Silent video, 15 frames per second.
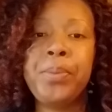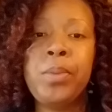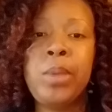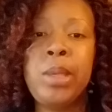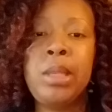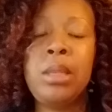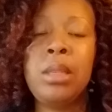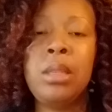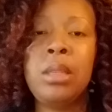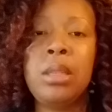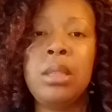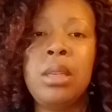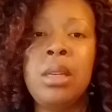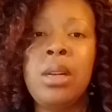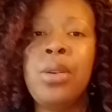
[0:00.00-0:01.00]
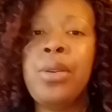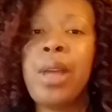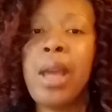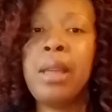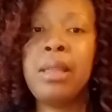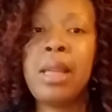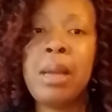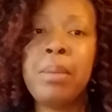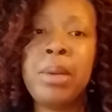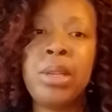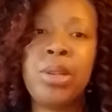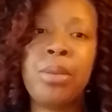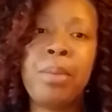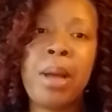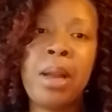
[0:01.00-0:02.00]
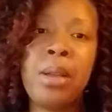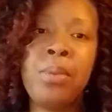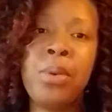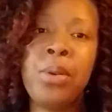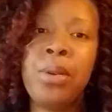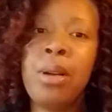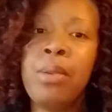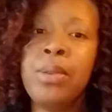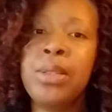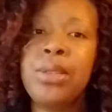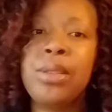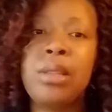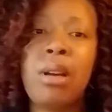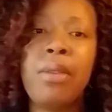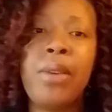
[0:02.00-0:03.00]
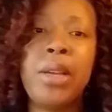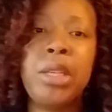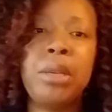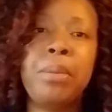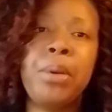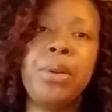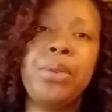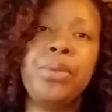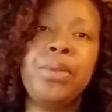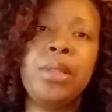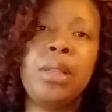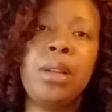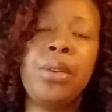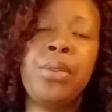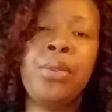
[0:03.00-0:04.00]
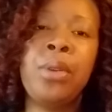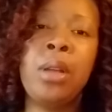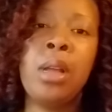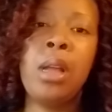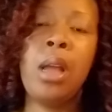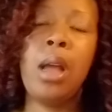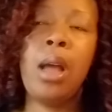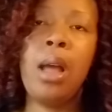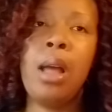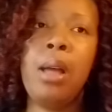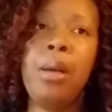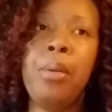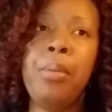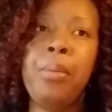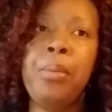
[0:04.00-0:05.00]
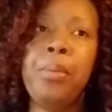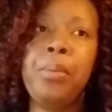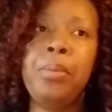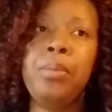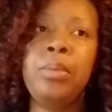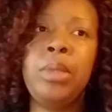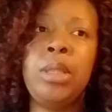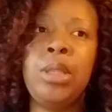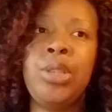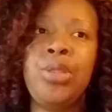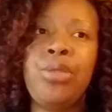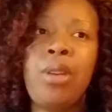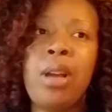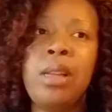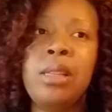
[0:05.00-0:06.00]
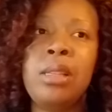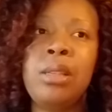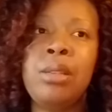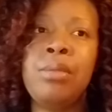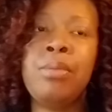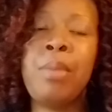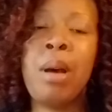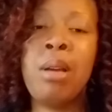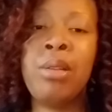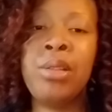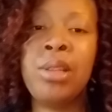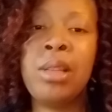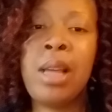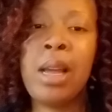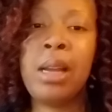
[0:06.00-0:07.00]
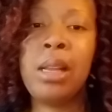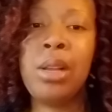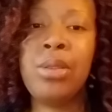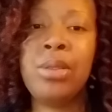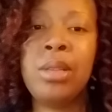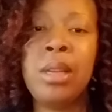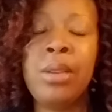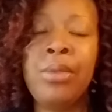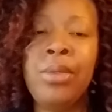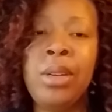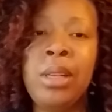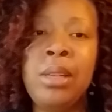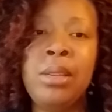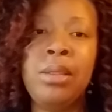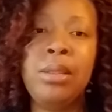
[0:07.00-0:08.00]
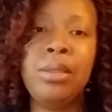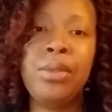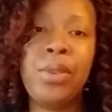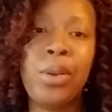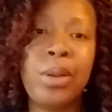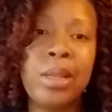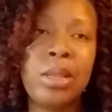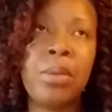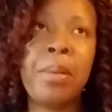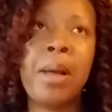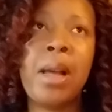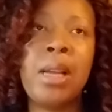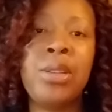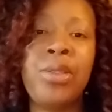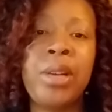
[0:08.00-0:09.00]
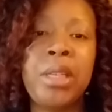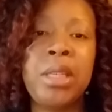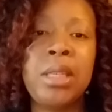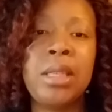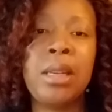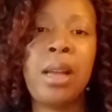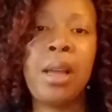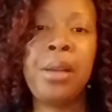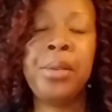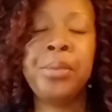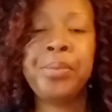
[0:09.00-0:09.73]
which is an okay thing, but your body will go into starvation mode. So just trying to monitor that closely and really focus on my hydration today.